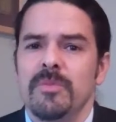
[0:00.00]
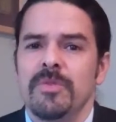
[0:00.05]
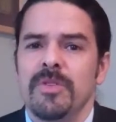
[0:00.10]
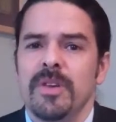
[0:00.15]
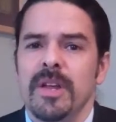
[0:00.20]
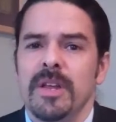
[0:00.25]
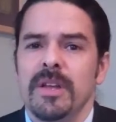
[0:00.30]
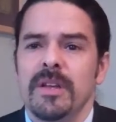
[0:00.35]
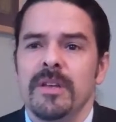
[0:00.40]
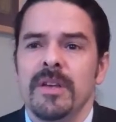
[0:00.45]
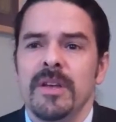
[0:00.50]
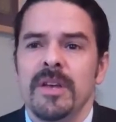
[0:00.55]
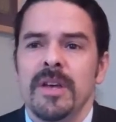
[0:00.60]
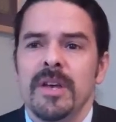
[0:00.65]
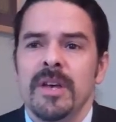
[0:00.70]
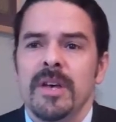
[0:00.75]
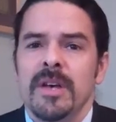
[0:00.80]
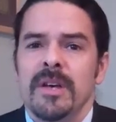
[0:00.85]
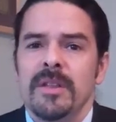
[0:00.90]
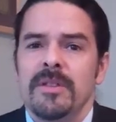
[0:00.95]
setting,
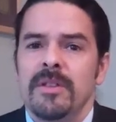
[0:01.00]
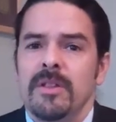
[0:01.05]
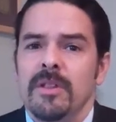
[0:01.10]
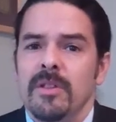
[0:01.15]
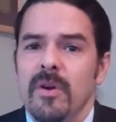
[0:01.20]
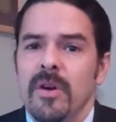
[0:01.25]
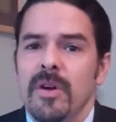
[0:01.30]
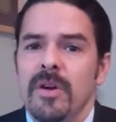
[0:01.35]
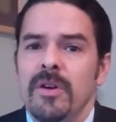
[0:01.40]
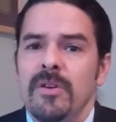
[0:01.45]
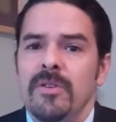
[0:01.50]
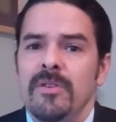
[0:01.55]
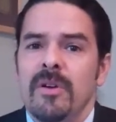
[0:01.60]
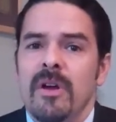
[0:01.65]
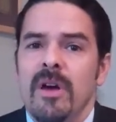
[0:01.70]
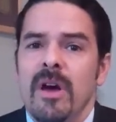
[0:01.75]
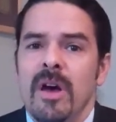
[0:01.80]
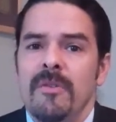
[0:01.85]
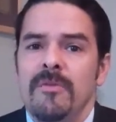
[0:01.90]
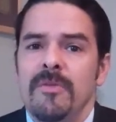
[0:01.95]
the lawyers are
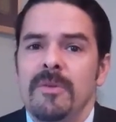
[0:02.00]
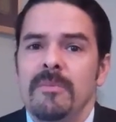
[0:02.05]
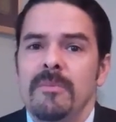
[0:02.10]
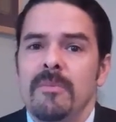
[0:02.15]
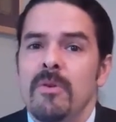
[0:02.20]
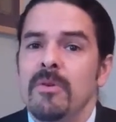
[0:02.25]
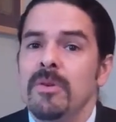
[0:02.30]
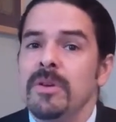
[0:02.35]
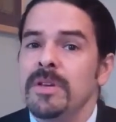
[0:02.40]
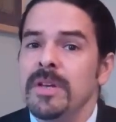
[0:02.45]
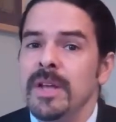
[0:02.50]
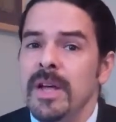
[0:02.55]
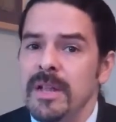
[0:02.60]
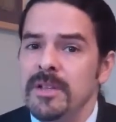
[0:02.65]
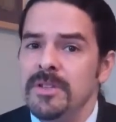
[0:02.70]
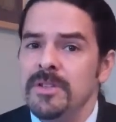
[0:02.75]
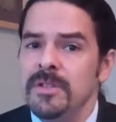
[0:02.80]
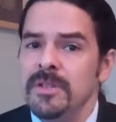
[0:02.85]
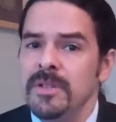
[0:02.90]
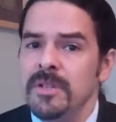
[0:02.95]
often more
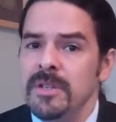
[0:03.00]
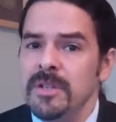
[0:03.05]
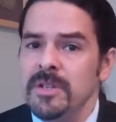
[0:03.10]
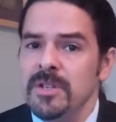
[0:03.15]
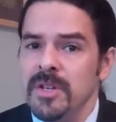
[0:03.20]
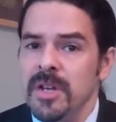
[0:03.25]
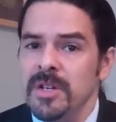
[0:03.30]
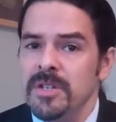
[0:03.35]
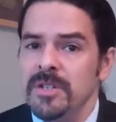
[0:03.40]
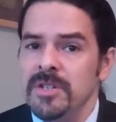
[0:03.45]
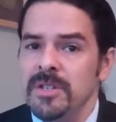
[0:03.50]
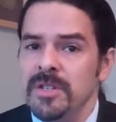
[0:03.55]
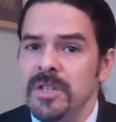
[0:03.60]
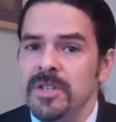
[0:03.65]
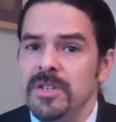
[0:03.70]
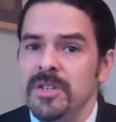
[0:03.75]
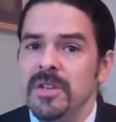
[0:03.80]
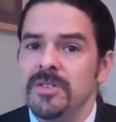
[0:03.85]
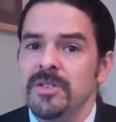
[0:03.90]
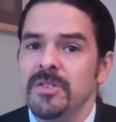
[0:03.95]
intelligent than the judges, and the
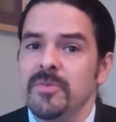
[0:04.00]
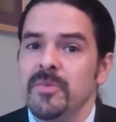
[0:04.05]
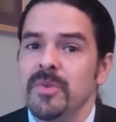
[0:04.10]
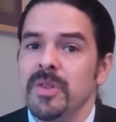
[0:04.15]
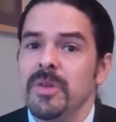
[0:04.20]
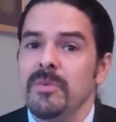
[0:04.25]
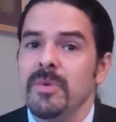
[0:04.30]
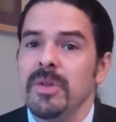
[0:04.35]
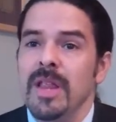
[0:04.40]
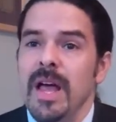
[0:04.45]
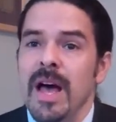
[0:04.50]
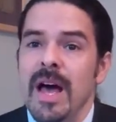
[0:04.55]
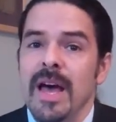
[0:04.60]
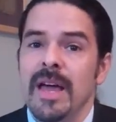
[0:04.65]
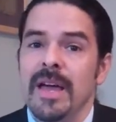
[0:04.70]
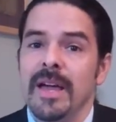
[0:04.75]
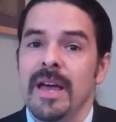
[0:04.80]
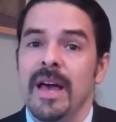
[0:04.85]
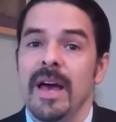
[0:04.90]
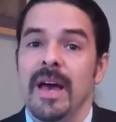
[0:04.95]
judge is really
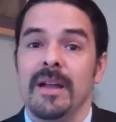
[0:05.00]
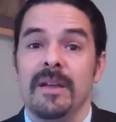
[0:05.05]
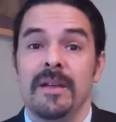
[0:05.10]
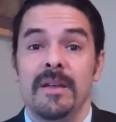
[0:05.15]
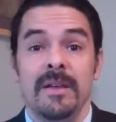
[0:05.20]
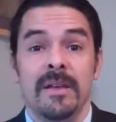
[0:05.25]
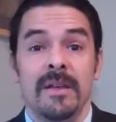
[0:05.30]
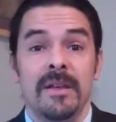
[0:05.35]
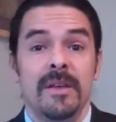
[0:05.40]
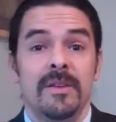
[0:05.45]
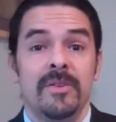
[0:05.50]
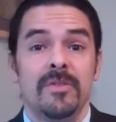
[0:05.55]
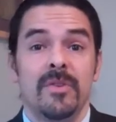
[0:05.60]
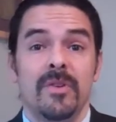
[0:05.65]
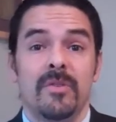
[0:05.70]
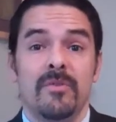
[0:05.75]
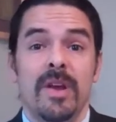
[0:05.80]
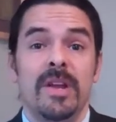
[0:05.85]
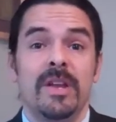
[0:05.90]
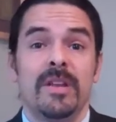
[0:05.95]
relying on, to a
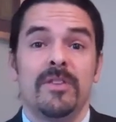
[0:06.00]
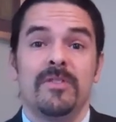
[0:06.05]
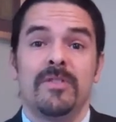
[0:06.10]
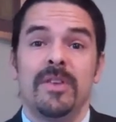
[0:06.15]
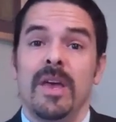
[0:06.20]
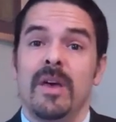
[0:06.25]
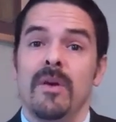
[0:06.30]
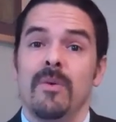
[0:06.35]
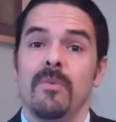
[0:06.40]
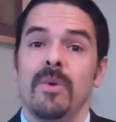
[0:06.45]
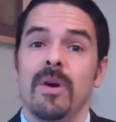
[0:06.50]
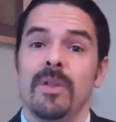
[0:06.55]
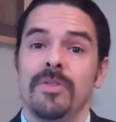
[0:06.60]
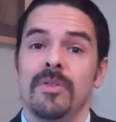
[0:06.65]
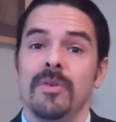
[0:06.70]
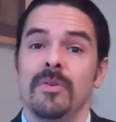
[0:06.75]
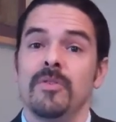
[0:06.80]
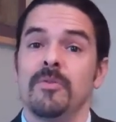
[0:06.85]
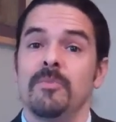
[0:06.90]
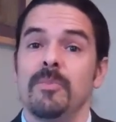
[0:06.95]
great extent, what
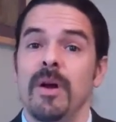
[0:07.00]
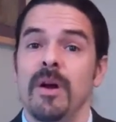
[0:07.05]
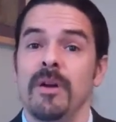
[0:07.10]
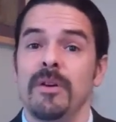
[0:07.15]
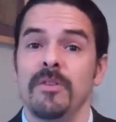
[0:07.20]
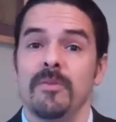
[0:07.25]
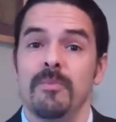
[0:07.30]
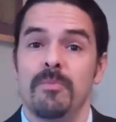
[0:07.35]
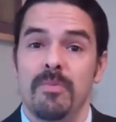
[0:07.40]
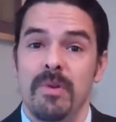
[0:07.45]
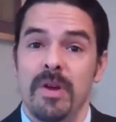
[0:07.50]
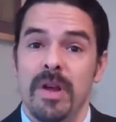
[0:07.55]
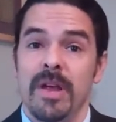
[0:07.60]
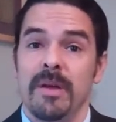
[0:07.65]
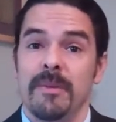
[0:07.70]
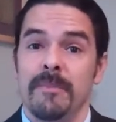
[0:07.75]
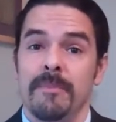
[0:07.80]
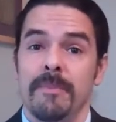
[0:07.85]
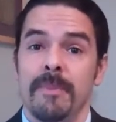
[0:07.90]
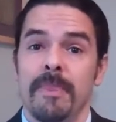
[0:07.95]
those parties
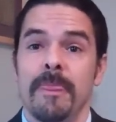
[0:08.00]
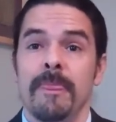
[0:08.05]
bring